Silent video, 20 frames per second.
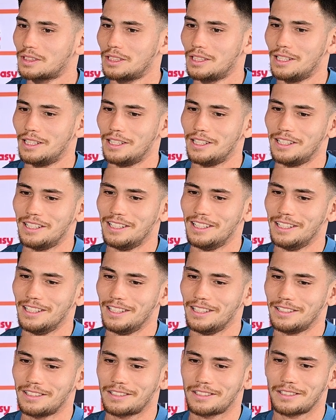
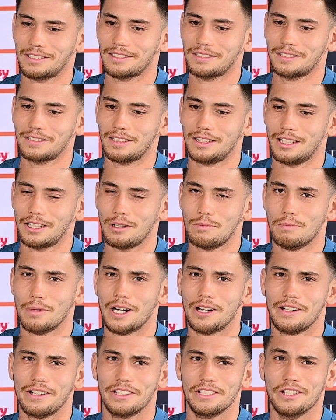I got
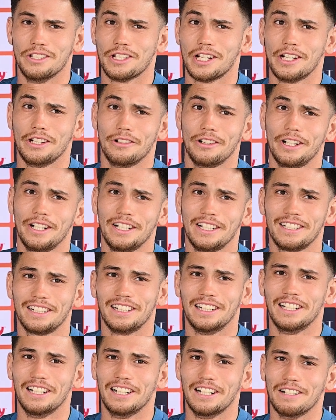married in January,
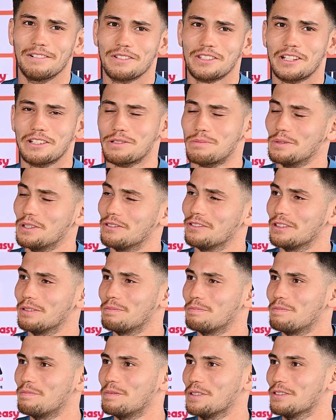so that was a bit
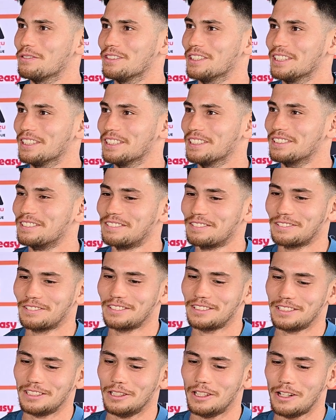of a
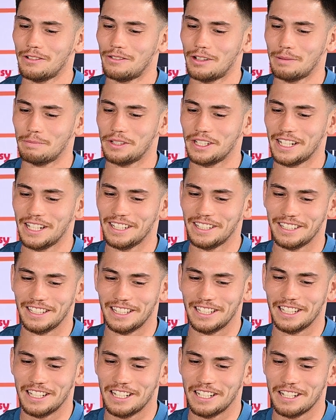life update.
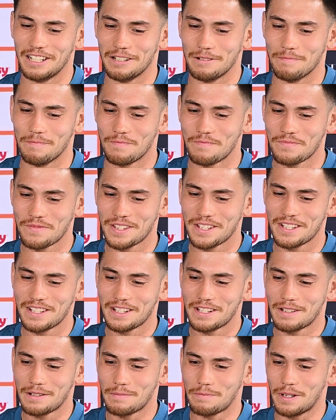
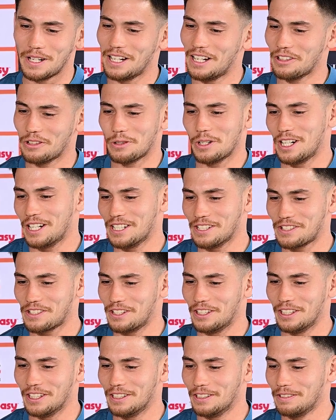But otherwise,
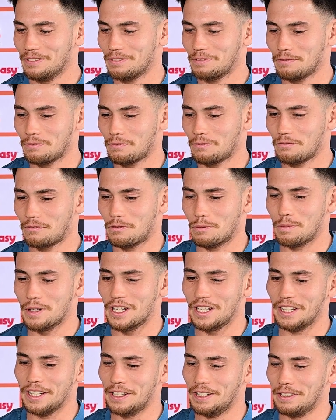for
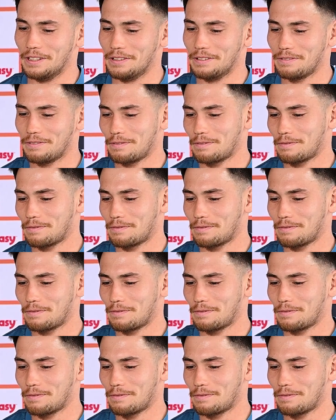me,